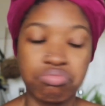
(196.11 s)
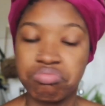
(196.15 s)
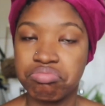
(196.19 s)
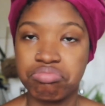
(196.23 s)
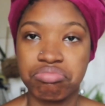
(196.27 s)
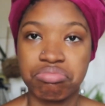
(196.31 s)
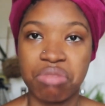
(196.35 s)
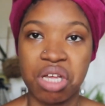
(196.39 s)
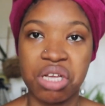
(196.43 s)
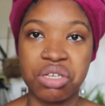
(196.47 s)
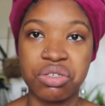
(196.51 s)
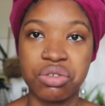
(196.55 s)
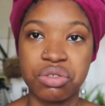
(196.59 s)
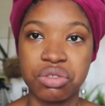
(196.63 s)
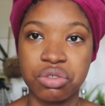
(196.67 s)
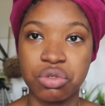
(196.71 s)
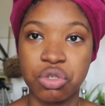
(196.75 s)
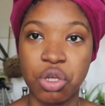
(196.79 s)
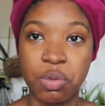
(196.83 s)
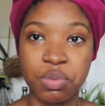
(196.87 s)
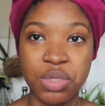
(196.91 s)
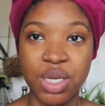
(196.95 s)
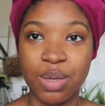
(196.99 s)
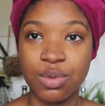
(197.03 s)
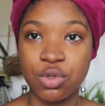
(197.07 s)
That's just
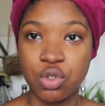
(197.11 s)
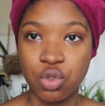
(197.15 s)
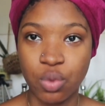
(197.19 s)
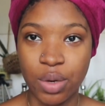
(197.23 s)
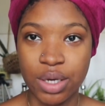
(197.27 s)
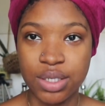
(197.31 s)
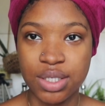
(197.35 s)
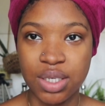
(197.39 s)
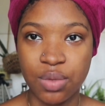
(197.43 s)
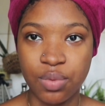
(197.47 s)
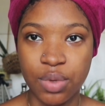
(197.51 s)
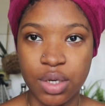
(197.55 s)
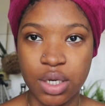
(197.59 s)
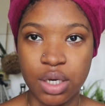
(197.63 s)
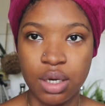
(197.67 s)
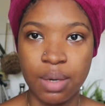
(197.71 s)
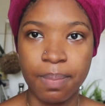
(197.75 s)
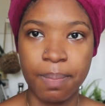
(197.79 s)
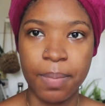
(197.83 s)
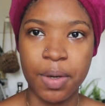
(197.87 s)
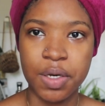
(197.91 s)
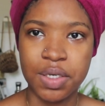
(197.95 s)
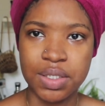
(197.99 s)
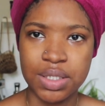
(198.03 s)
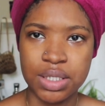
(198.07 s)
sometimes twice a week then,
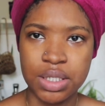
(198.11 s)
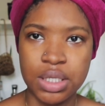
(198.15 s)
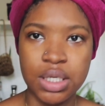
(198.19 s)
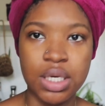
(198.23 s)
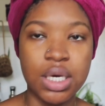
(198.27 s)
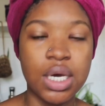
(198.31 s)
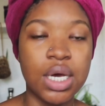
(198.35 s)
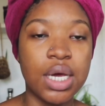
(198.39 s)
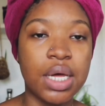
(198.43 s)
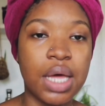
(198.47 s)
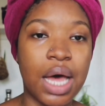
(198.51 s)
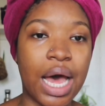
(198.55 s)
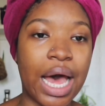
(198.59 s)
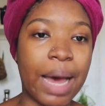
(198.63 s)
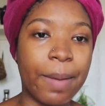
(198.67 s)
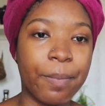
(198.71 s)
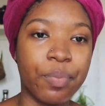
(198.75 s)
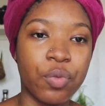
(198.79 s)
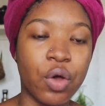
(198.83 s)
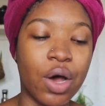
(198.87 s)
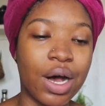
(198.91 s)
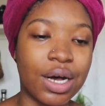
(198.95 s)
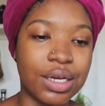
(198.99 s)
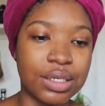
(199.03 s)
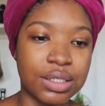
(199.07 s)
but I'm
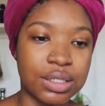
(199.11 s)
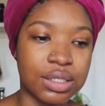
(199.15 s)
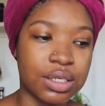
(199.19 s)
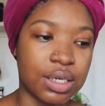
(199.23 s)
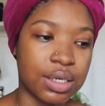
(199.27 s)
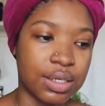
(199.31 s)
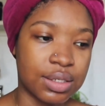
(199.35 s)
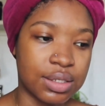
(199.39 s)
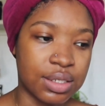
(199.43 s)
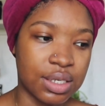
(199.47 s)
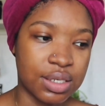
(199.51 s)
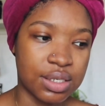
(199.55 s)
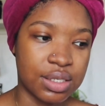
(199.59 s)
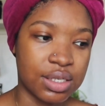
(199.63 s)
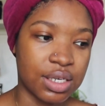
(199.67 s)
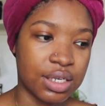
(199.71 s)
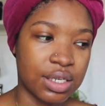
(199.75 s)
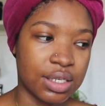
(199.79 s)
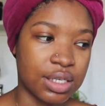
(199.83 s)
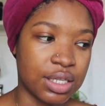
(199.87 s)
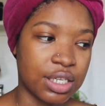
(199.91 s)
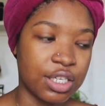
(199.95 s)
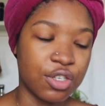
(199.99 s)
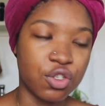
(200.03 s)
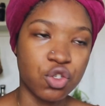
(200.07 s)
not as
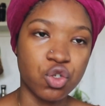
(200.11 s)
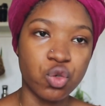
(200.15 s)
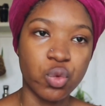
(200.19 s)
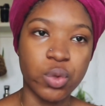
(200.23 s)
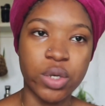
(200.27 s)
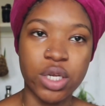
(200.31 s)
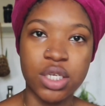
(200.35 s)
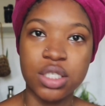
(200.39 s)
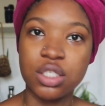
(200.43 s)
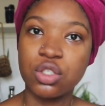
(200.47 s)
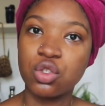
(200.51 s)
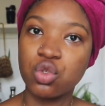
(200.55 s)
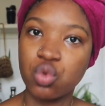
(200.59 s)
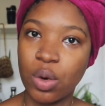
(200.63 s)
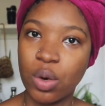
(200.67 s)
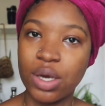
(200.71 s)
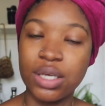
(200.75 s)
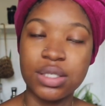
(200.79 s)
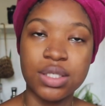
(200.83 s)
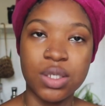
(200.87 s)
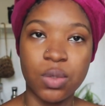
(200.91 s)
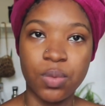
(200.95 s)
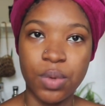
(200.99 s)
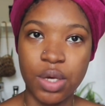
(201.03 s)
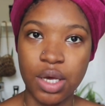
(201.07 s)
consistently doing it twice
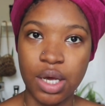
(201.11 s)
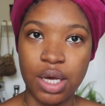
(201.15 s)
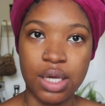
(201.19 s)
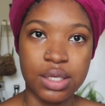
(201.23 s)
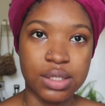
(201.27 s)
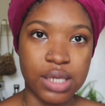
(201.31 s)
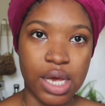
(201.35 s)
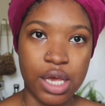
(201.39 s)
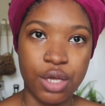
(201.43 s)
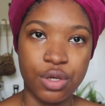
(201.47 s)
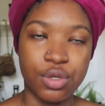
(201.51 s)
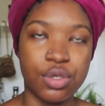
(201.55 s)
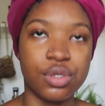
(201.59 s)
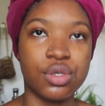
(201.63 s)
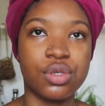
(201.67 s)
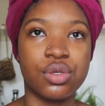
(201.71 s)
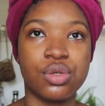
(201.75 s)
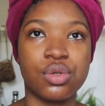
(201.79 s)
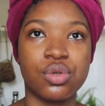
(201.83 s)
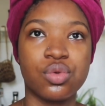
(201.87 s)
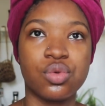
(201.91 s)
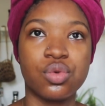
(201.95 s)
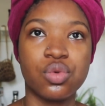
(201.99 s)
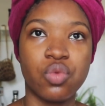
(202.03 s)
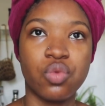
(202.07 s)
a week as I used to
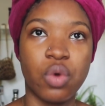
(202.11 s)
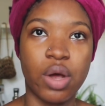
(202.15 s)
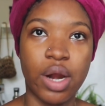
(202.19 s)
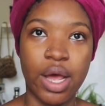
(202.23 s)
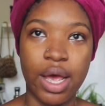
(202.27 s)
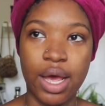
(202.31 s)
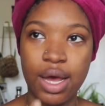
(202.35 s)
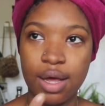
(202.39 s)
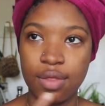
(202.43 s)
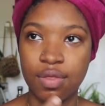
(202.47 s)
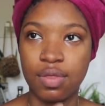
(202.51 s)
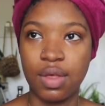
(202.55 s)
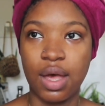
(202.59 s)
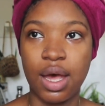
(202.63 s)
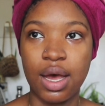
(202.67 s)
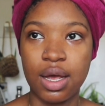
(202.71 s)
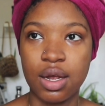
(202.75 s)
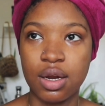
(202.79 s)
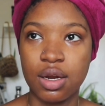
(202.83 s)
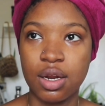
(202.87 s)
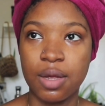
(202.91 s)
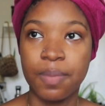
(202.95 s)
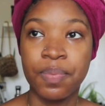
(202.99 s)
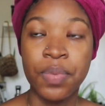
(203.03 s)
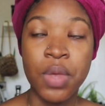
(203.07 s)
when I had the acne.